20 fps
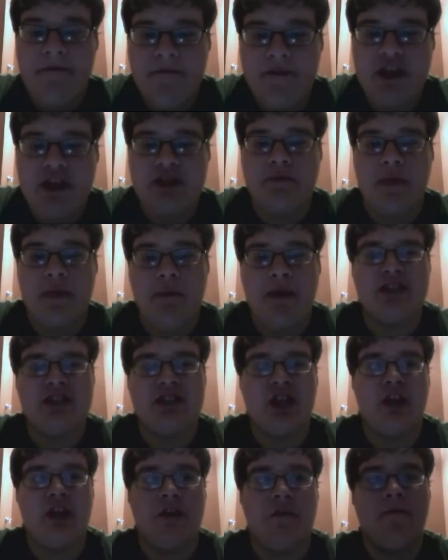finish my
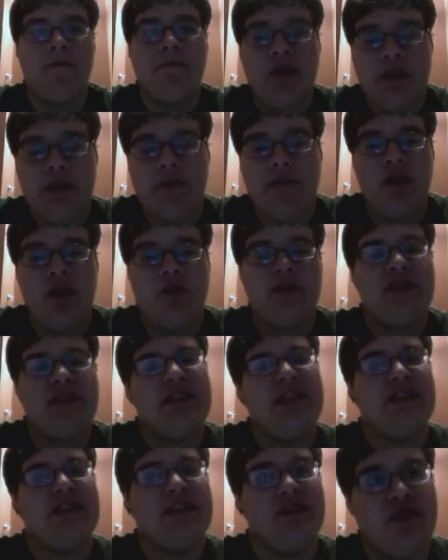Monster Hunter Flipnote
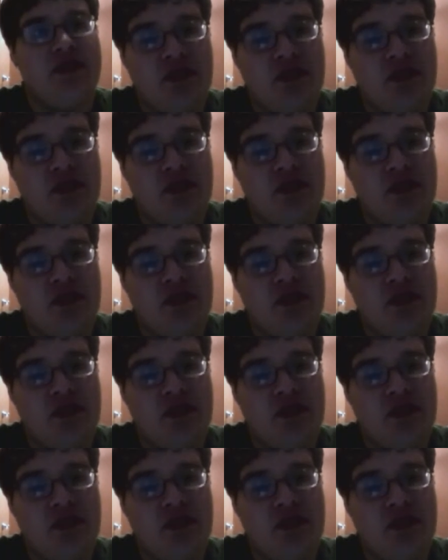Season